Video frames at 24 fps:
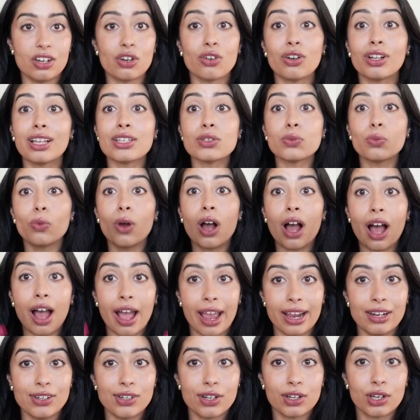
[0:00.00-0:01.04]
or at least what
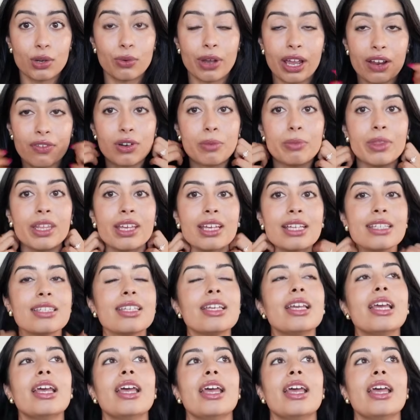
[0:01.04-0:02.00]
I took away from this,